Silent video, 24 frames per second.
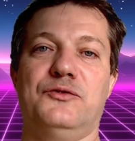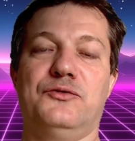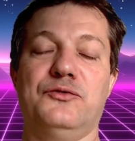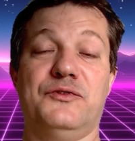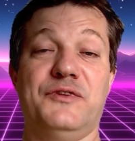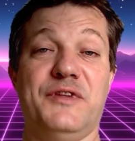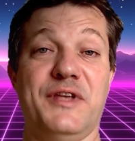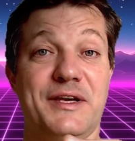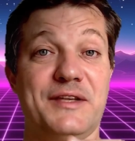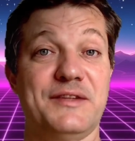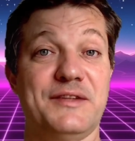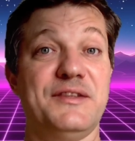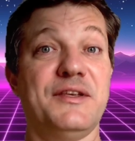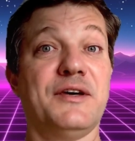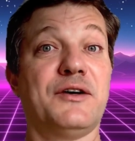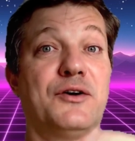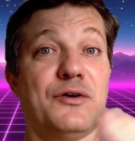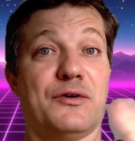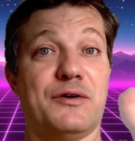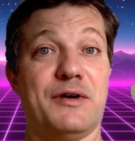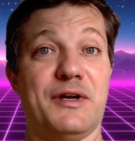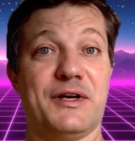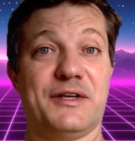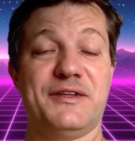take the
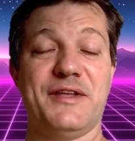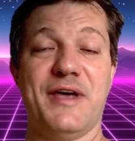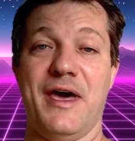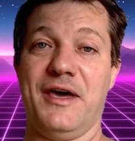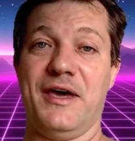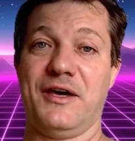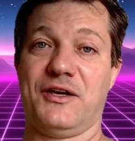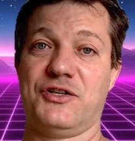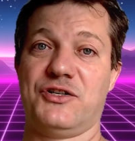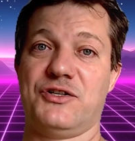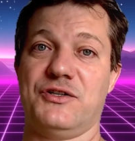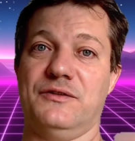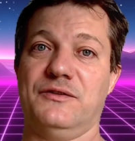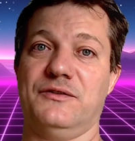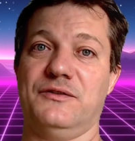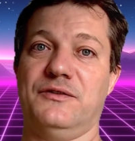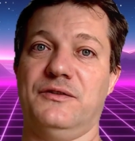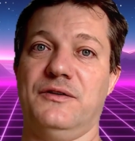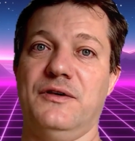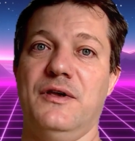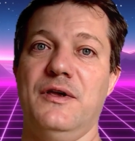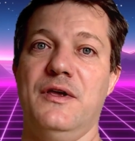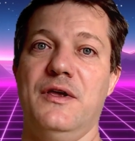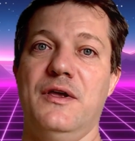correct
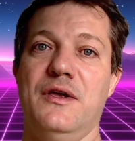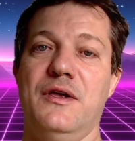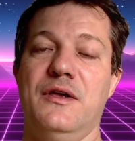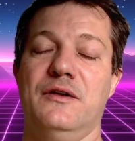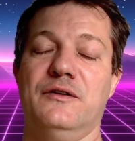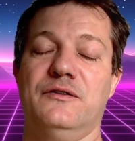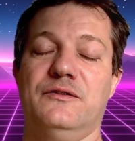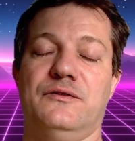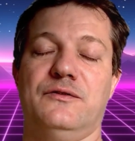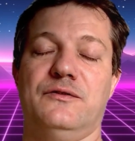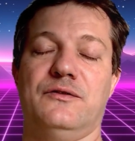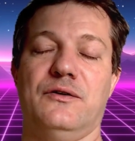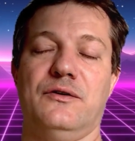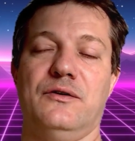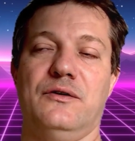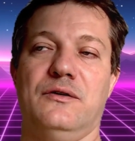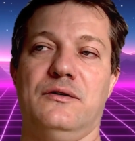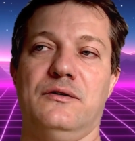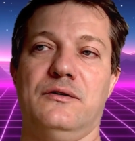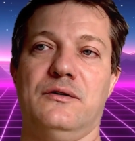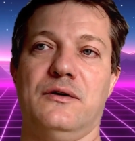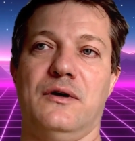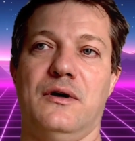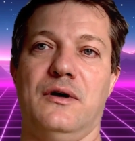actions.
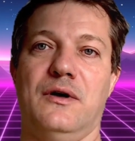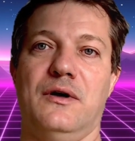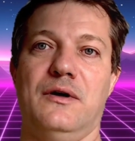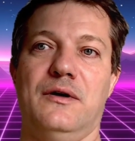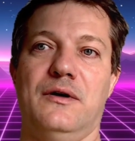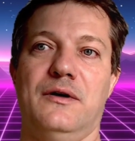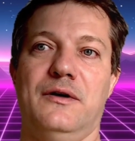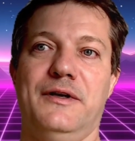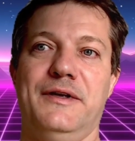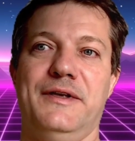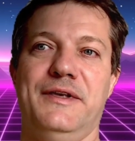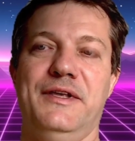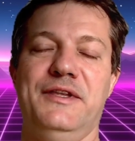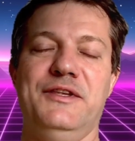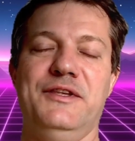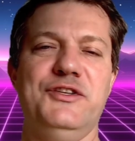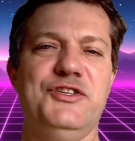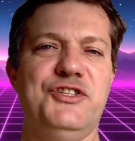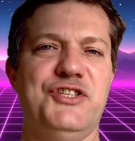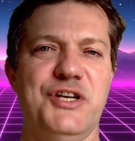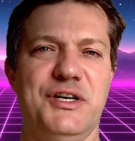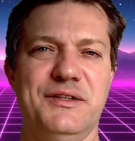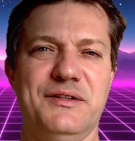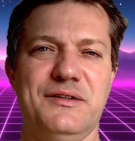So
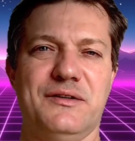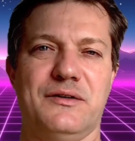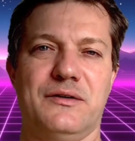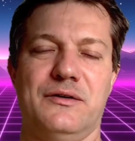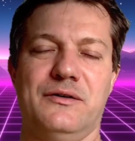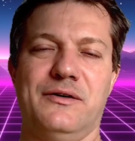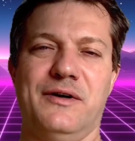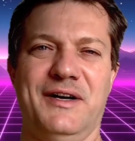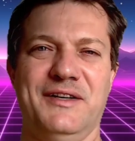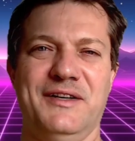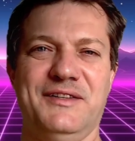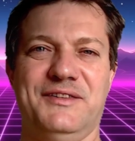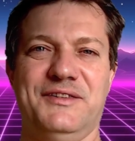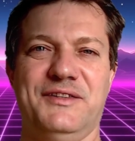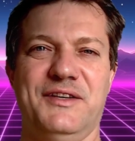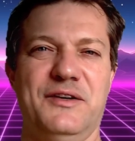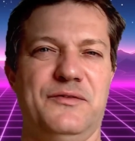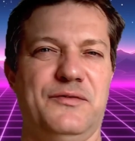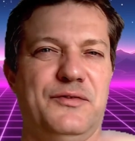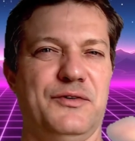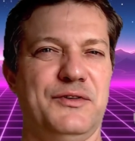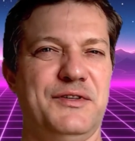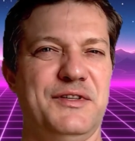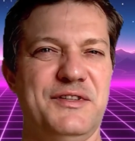in general, I
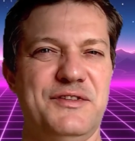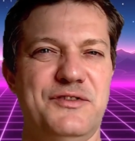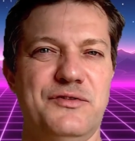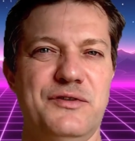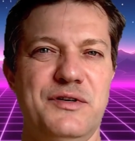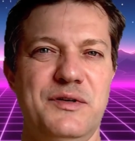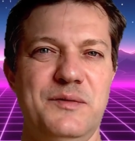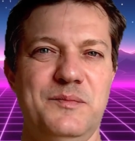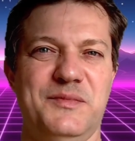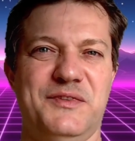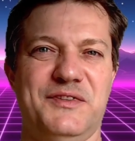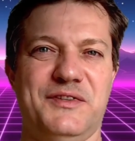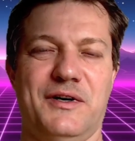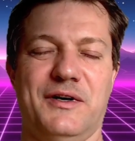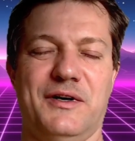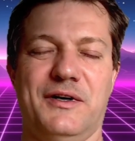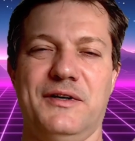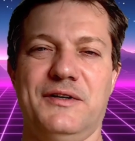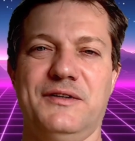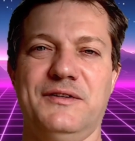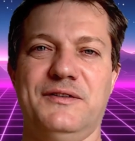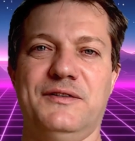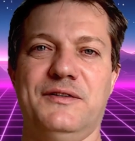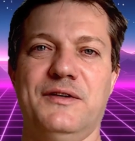say for the dream
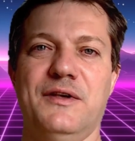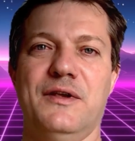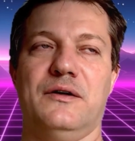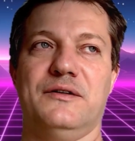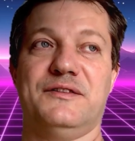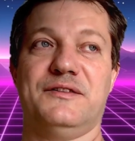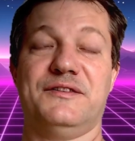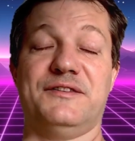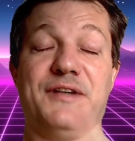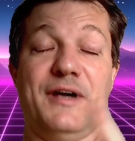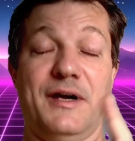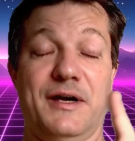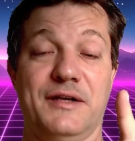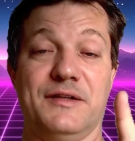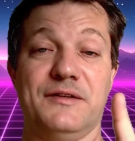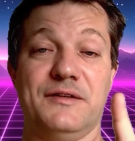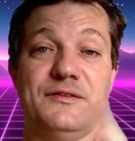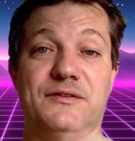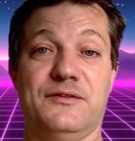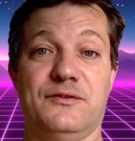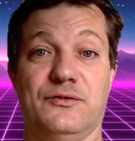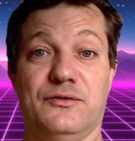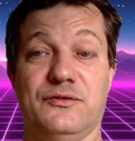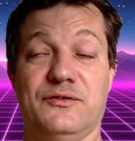signs.
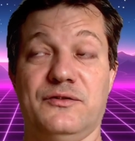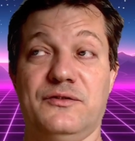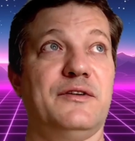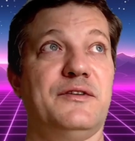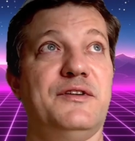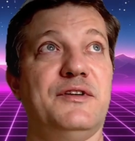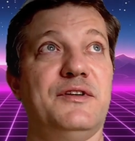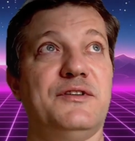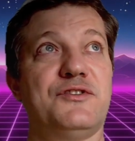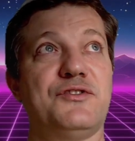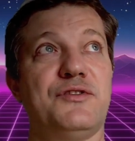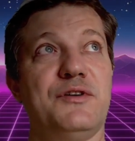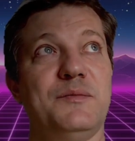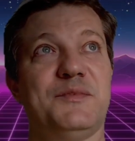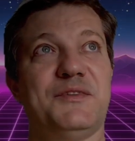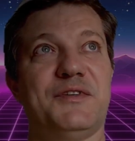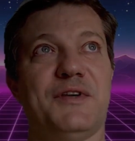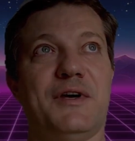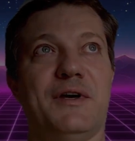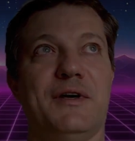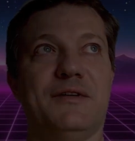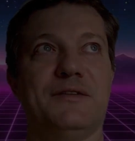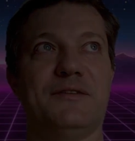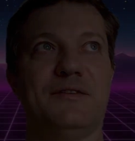So the dream
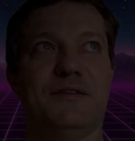signs,